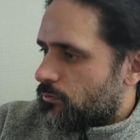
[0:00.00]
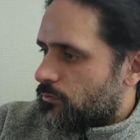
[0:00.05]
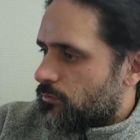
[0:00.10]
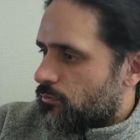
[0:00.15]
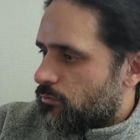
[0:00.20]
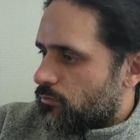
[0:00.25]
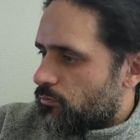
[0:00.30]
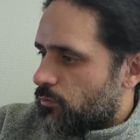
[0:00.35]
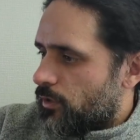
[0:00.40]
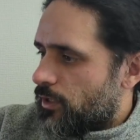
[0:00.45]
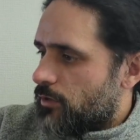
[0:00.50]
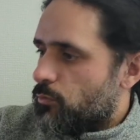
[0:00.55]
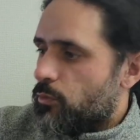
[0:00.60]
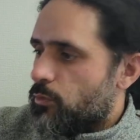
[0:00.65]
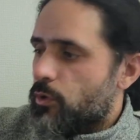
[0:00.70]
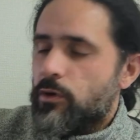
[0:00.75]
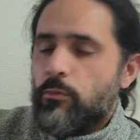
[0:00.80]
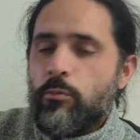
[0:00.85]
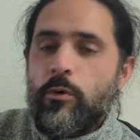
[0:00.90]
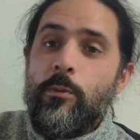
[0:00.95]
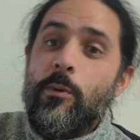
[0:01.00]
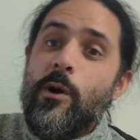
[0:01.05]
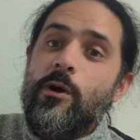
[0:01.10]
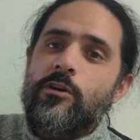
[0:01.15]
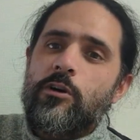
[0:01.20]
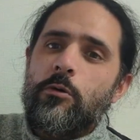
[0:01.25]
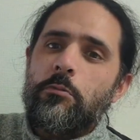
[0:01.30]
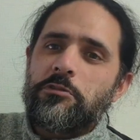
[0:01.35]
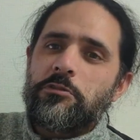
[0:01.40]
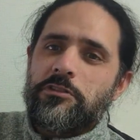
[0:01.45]
we won't
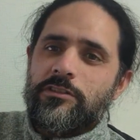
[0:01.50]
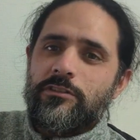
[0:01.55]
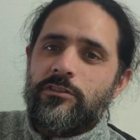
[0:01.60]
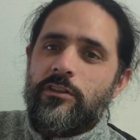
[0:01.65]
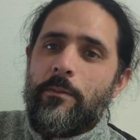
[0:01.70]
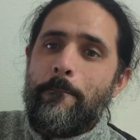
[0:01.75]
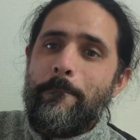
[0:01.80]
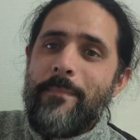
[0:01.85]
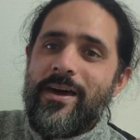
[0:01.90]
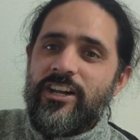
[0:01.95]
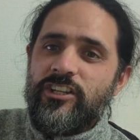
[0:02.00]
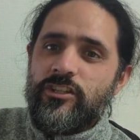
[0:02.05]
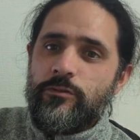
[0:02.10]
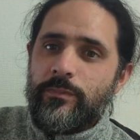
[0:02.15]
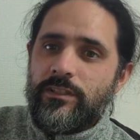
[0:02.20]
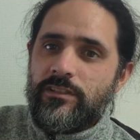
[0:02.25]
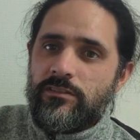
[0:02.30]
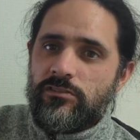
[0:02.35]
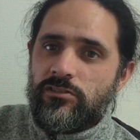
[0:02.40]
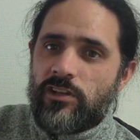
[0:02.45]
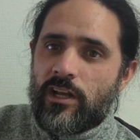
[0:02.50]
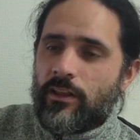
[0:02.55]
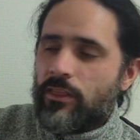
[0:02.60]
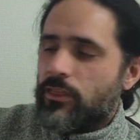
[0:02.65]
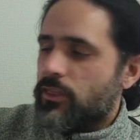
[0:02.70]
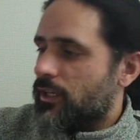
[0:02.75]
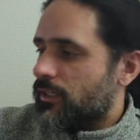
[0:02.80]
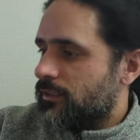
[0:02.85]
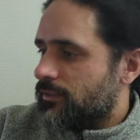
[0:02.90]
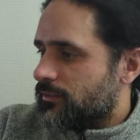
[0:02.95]
go into the management side of
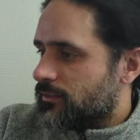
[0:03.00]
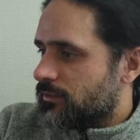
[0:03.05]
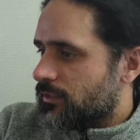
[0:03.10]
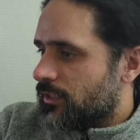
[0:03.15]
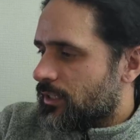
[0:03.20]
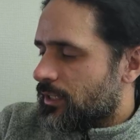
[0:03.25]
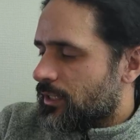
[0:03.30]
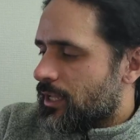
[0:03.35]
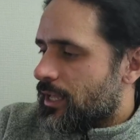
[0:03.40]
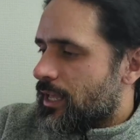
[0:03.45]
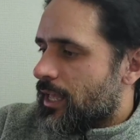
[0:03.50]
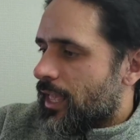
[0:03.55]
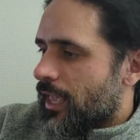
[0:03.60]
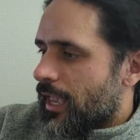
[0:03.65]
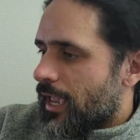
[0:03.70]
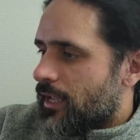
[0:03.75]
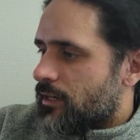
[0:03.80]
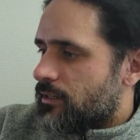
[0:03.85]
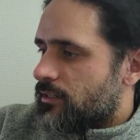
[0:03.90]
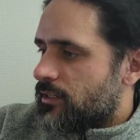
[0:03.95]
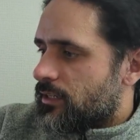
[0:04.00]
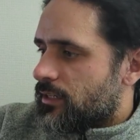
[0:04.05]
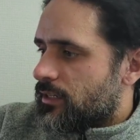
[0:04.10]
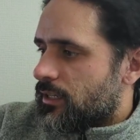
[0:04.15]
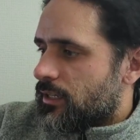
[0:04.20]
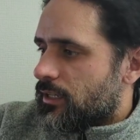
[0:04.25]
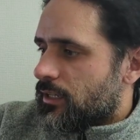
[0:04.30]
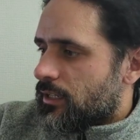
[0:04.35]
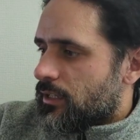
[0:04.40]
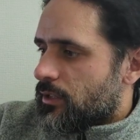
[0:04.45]
things. And
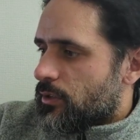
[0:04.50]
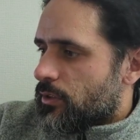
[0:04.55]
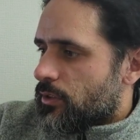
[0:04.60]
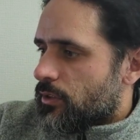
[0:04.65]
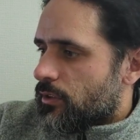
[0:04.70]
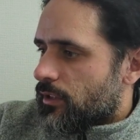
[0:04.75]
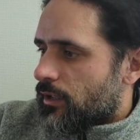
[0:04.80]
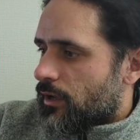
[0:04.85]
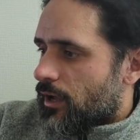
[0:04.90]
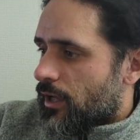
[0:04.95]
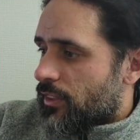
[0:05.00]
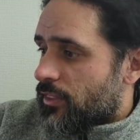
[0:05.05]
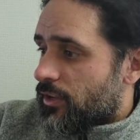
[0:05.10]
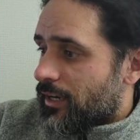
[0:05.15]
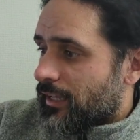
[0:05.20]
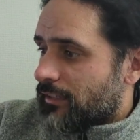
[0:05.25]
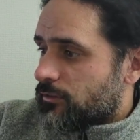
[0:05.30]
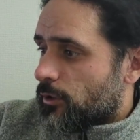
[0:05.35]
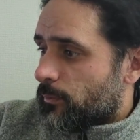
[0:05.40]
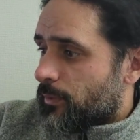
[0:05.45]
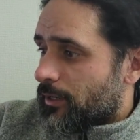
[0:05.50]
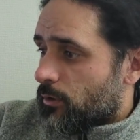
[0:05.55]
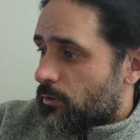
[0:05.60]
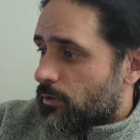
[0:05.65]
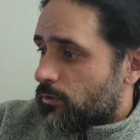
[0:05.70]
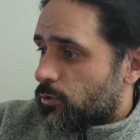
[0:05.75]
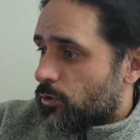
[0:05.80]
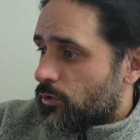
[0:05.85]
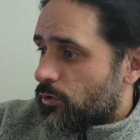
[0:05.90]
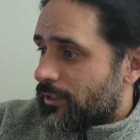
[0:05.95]
the next topic I want to
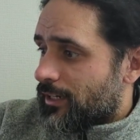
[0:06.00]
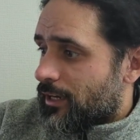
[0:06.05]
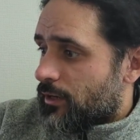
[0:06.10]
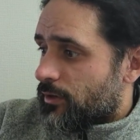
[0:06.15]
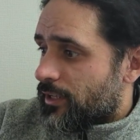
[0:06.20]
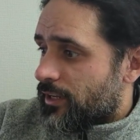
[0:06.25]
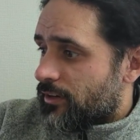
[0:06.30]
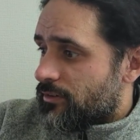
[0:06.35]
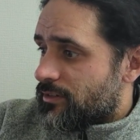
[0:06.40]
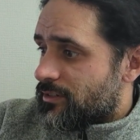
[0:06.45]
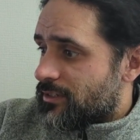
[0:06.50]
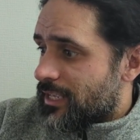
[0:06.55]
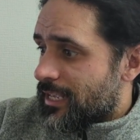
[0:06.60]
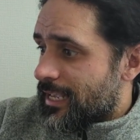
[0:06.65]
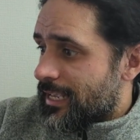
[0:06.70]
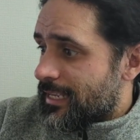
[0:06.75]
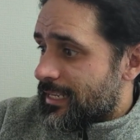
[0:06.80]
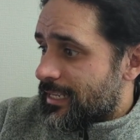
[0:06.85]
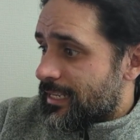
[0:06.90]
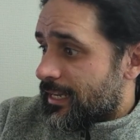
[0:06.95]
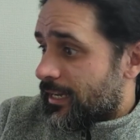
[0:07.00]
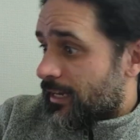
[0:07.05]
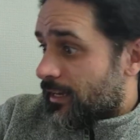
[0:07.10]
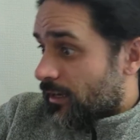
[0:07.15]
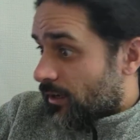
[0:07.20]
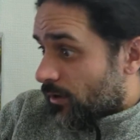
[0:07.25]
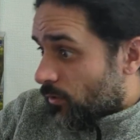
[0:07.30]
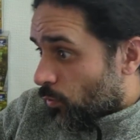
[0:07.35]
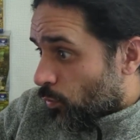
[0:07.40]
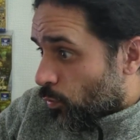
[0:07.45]
talk now here is
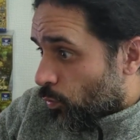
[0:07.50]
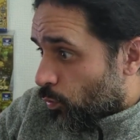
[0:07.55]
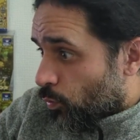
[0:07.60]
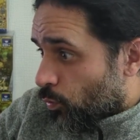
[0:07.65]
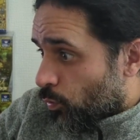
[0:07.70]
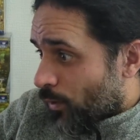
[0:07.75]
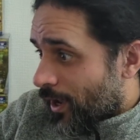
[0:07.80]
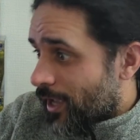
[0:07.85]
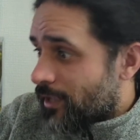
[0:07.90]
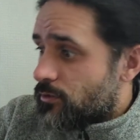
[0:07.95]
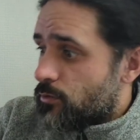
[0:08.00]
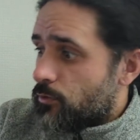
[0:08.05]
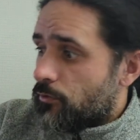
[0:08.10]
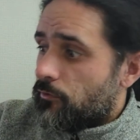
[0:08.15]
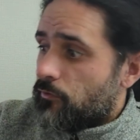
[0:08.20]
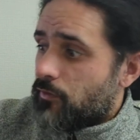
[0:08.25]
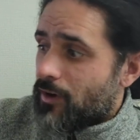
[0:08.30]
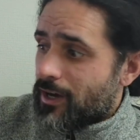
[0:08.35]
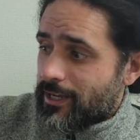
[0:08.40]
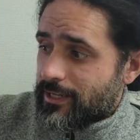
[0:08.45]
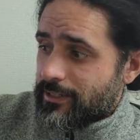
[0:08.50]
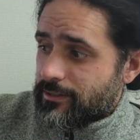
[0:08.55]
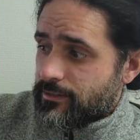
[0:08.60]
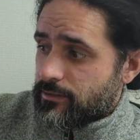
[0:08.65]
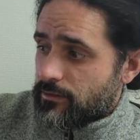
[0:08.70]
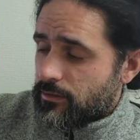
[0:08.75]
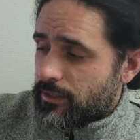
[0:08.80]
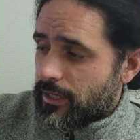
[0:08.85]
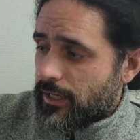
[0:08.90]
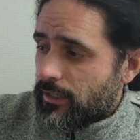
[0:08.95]
where to find.
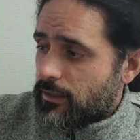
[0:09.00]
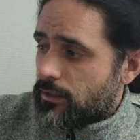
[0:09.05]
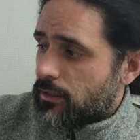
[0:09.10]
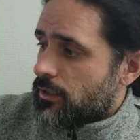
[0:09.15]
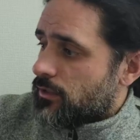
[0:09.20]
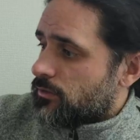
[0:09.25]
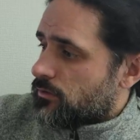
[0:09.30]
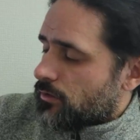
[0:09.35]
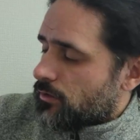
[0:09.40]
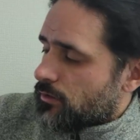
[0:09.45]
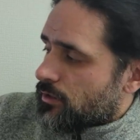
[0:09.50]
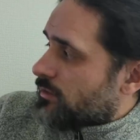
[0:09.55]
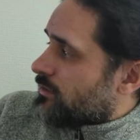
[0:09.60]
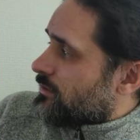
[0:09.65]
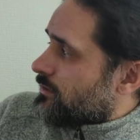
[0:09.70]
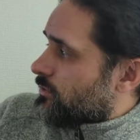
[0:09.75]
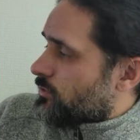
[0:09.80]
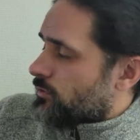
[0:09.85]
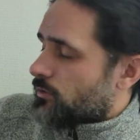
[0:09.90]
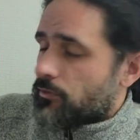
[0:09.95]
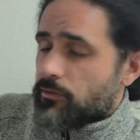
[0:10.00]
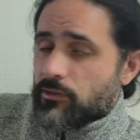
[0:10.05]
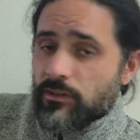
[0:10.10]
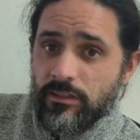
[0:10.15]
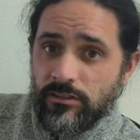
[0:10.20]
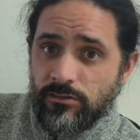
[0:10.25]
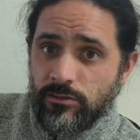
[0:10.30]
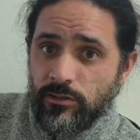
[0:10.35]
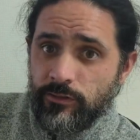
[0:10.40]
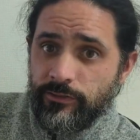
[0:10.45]
Okay, so this is the
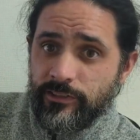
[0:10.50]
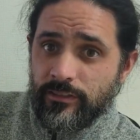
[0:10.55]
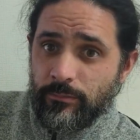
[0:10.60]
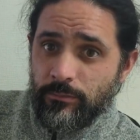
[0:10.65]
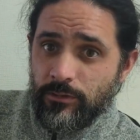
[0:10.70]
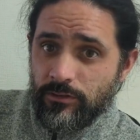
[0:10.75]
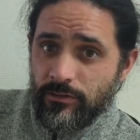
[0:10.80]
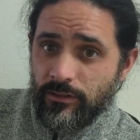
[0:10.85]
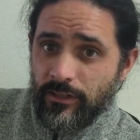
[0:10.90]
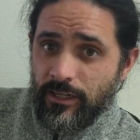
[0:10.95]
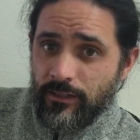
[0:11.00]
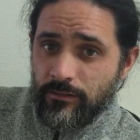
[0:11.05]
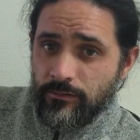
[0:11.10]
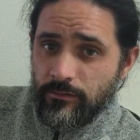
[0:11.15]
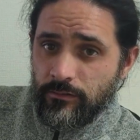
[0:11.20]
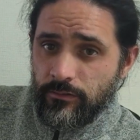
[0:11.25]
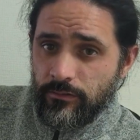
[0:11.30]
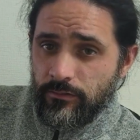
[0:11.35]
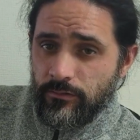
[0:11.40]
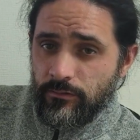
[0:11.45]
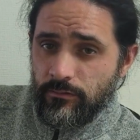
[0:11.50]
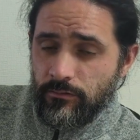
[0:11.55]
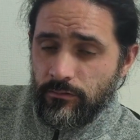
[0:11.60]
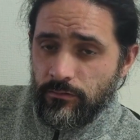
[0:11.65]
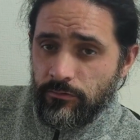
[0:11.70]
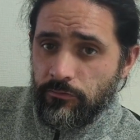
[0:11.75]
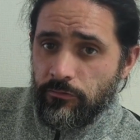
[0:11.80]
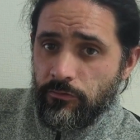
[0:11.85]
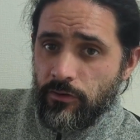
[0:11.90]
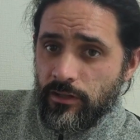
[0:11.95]
service I'm using now.
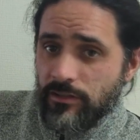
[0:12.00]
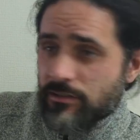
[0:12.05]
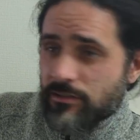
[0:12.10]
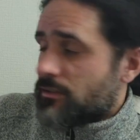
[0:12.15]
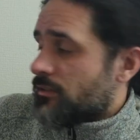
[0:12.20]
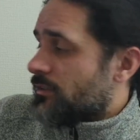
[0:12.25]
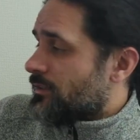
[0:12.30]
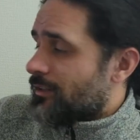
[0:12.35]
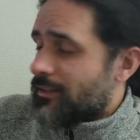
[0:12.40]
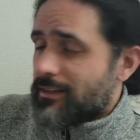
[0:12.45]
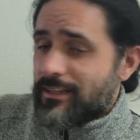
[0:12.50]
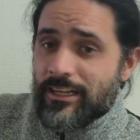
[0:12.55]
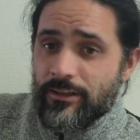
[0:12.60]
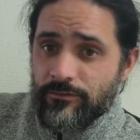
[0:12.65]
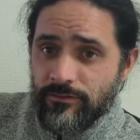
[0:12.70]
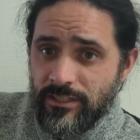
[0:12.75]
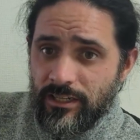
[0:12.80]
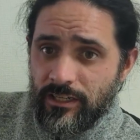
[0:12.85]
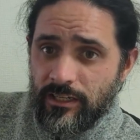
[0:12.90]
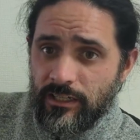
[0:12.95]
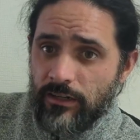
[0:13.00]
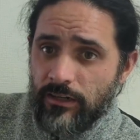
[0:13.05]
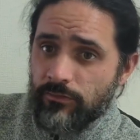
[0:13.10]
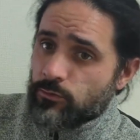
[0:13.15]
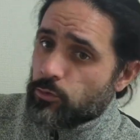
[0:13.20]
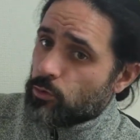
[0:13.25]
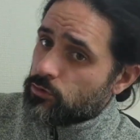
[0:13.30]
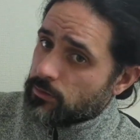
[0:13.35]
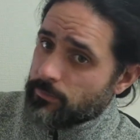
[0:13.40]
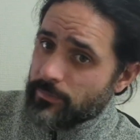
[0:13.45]
It's LiveTech, and I've
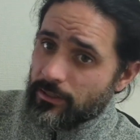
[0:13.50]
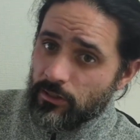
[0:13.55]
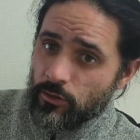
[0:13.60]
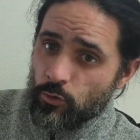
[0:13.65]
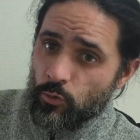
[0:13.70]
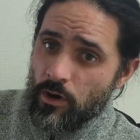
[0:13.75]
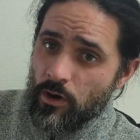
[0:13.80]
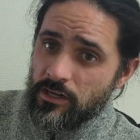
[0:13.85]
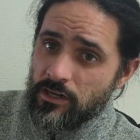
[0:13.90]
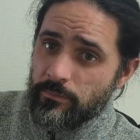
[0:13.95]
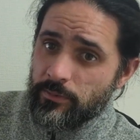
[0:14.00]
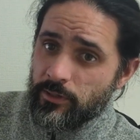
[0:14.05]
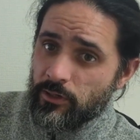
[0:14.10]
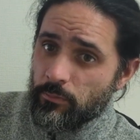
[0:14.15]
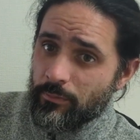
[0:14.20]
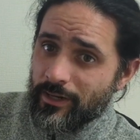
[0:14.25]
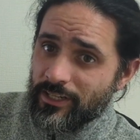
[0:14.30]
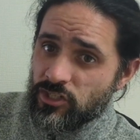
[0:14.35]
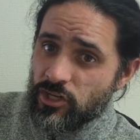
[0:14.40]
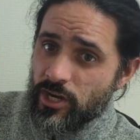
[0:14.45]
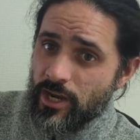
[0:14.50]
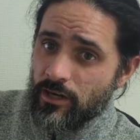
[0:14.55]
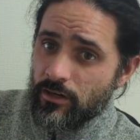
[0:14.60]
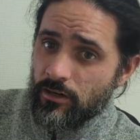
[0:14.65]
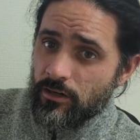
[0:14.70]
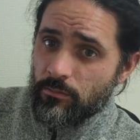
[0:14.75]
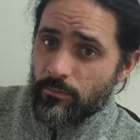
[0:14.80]
talked about it quite a bit on my channel, on my